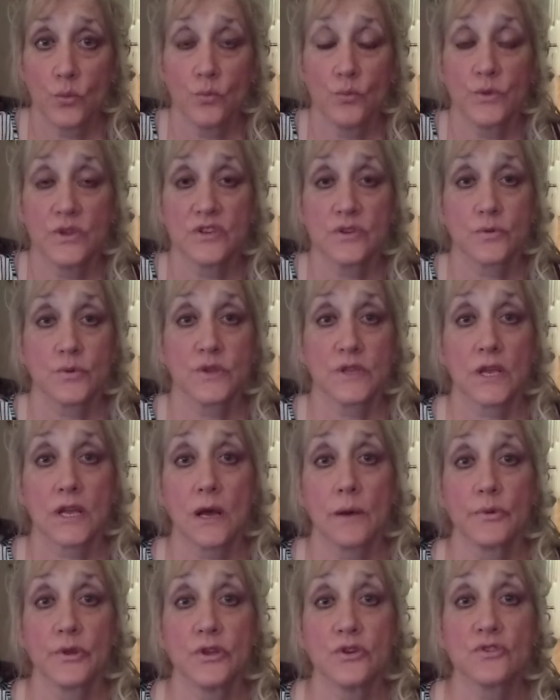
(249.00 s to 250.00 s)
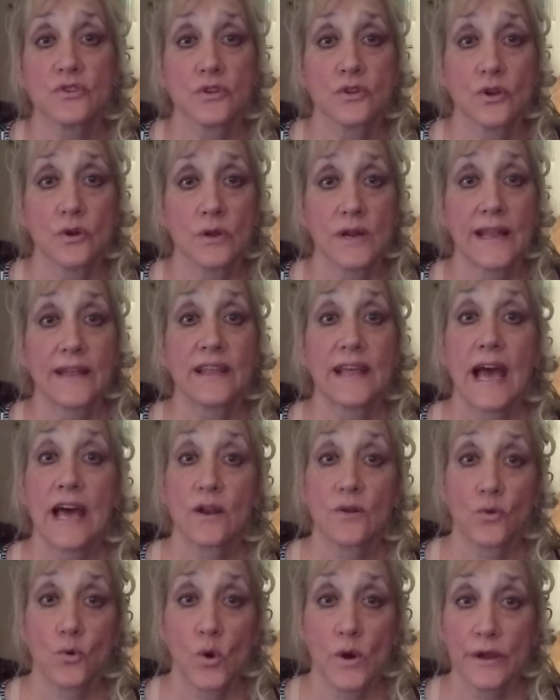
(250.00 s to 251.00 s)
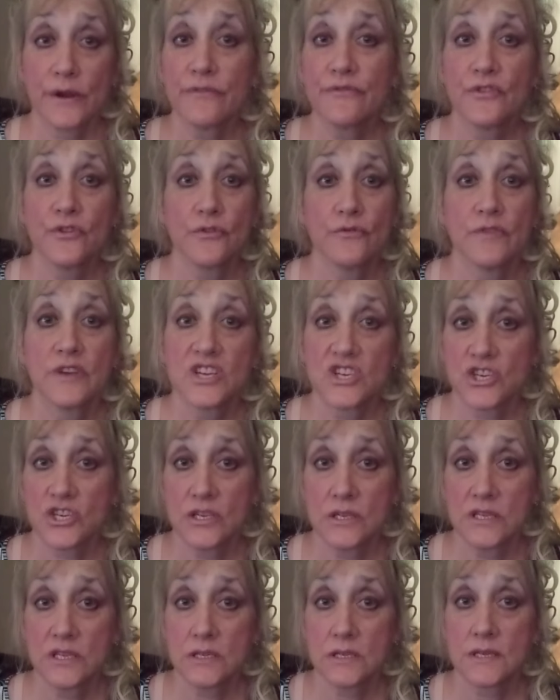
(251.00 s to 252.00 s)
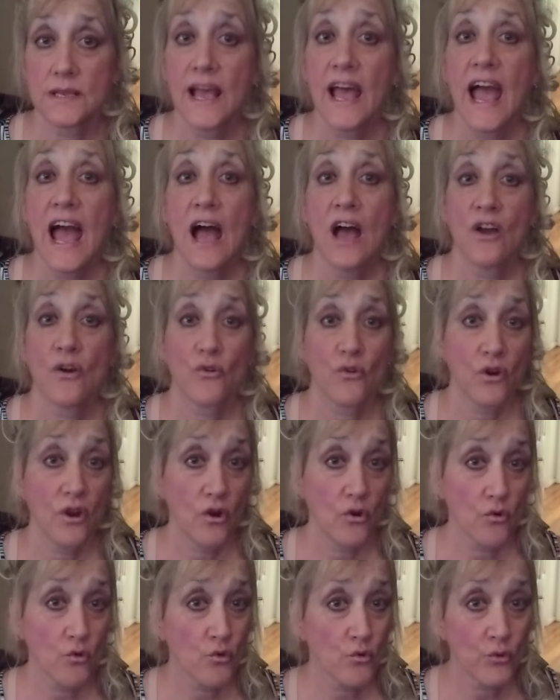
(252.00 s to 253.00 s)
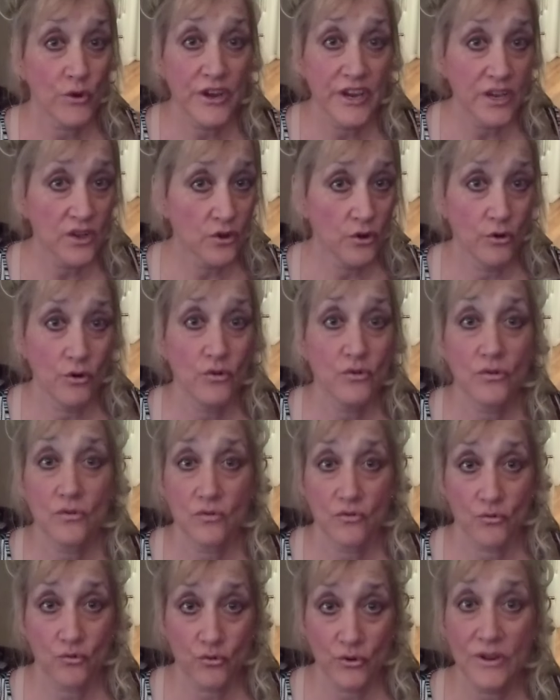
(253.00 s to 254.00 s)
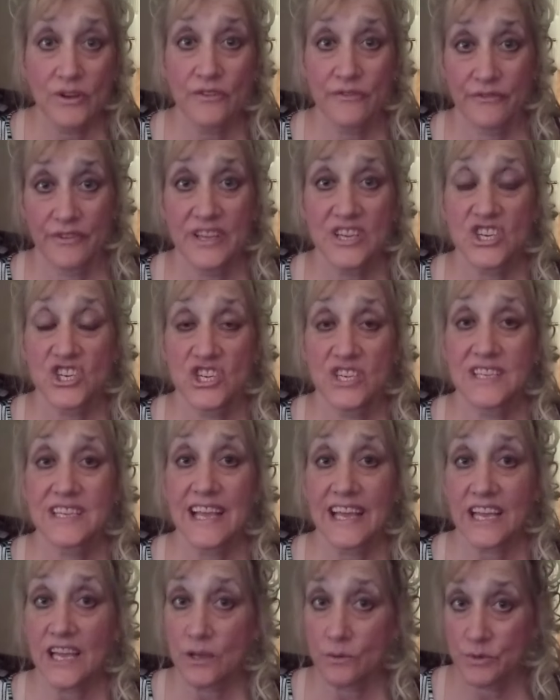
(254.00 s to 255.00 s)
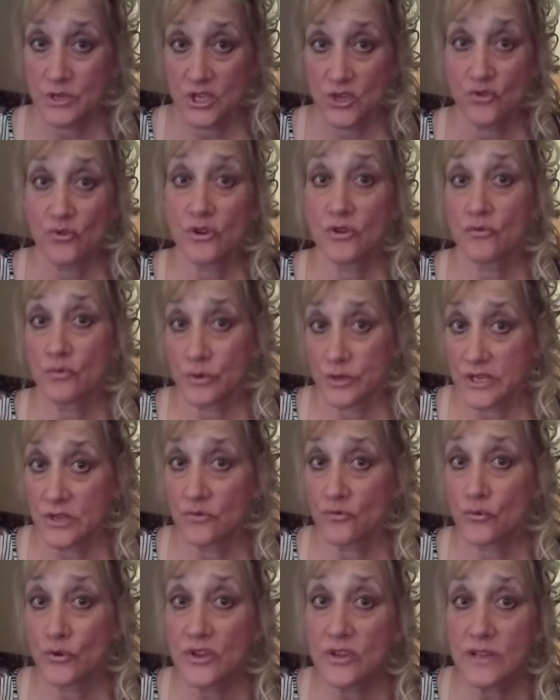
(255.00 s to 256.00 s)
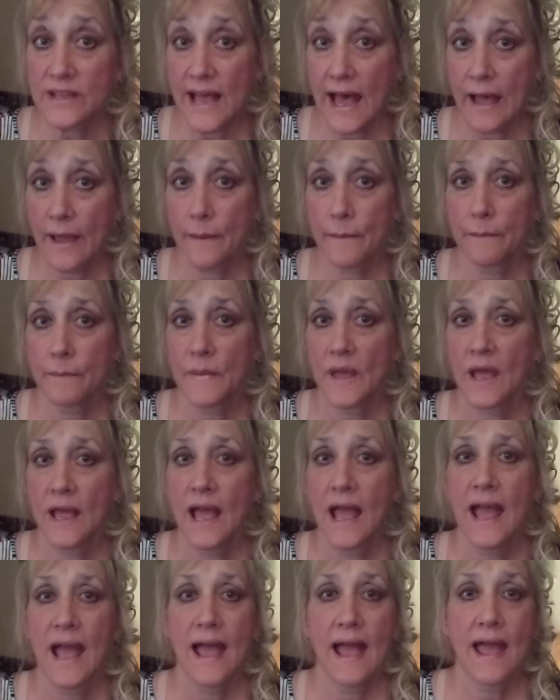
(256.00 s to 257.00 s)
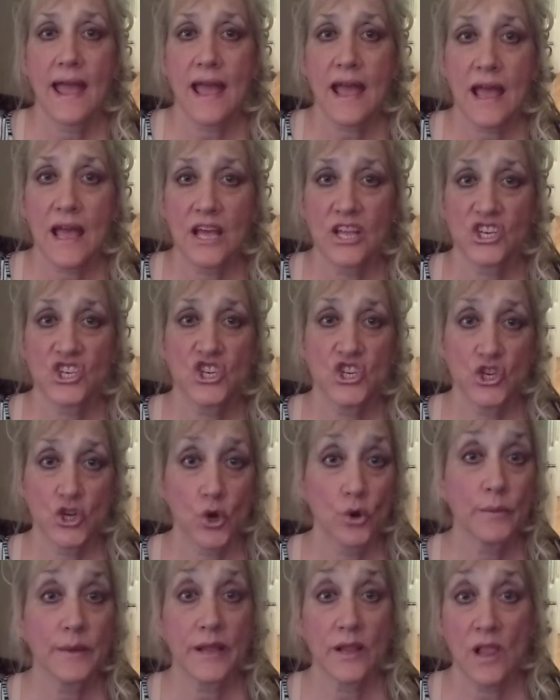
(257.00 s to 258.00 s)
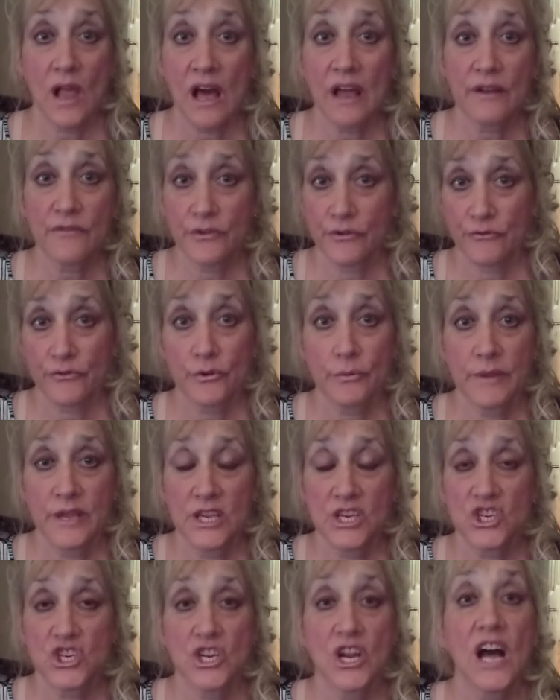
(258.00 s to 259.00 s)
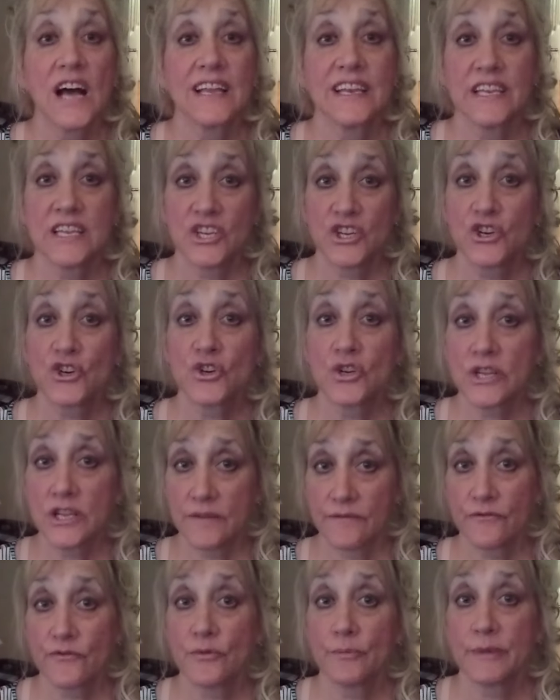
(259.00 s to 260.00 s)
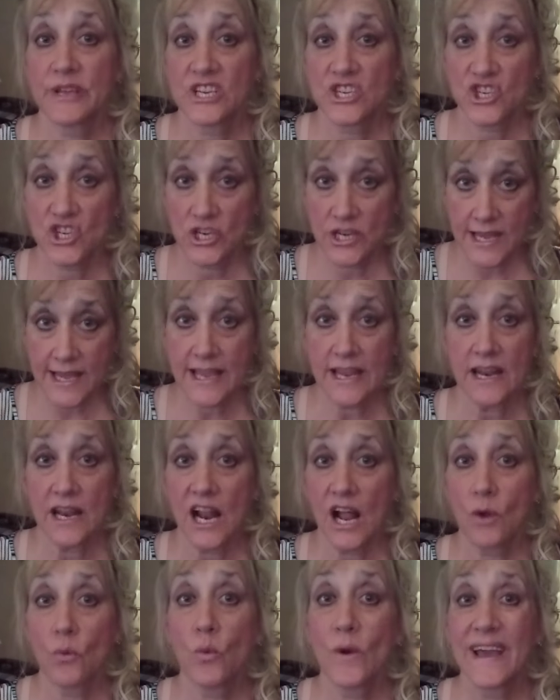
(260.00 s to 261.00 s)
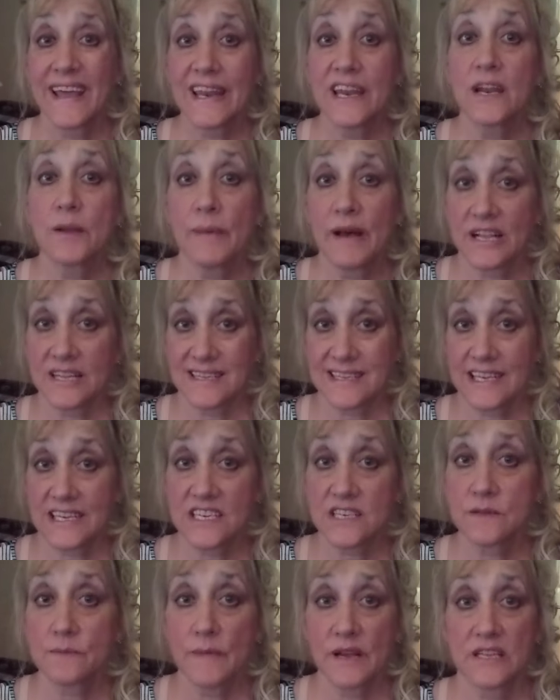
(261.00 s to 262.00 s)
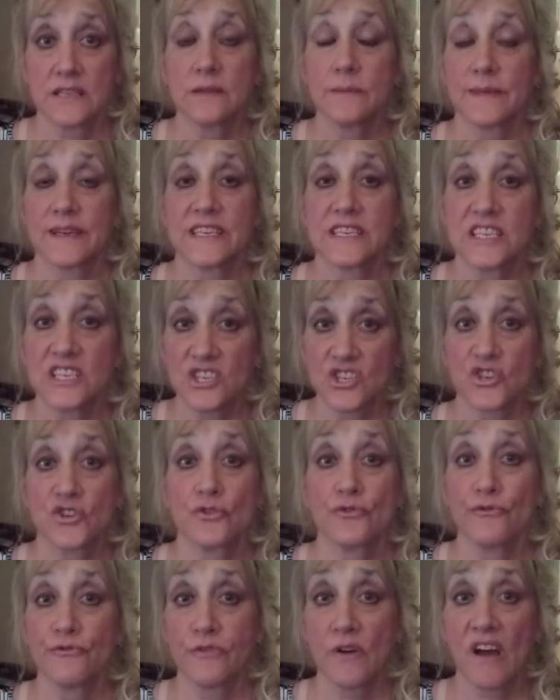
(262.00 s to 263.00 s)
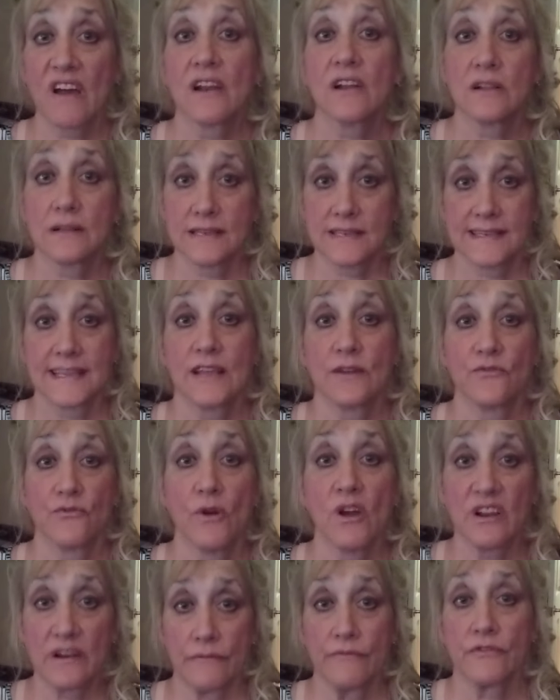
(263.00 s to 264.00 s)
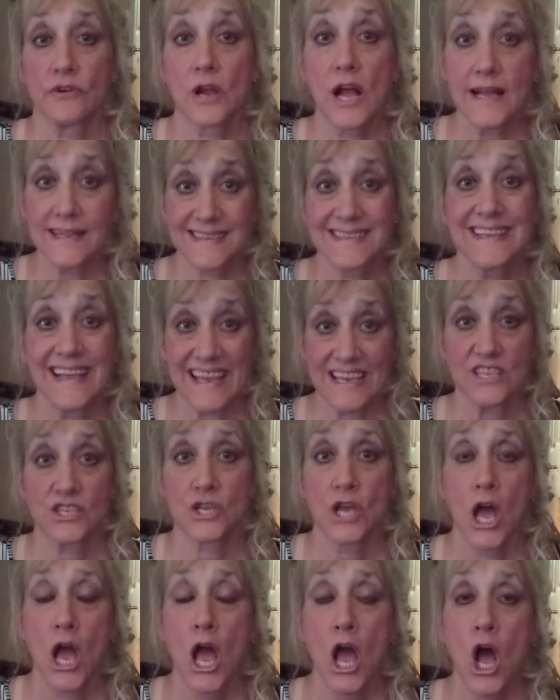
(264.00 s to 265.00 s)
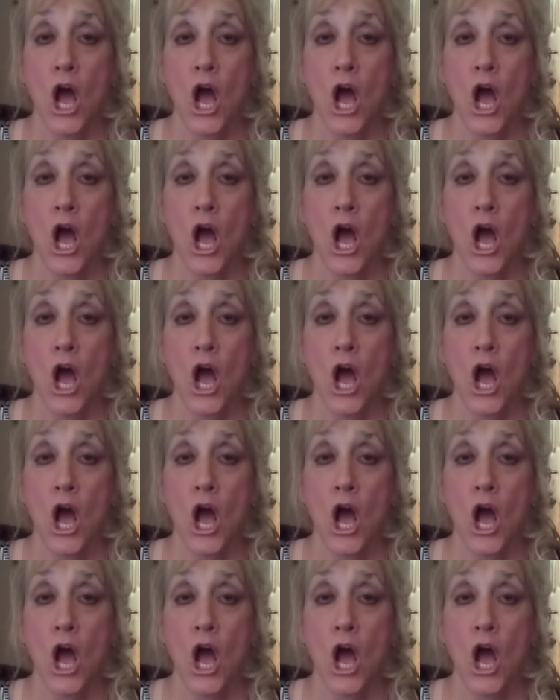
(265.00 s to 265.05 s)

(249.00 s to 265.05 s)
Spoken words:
this was a couple of years ago, and I had quite a few visions, real, real visions, like it was in real time. And she told me a lot of information. I did turn the information in. I waited about 6 months. My sister finally said, Rhonda, for God's sakes,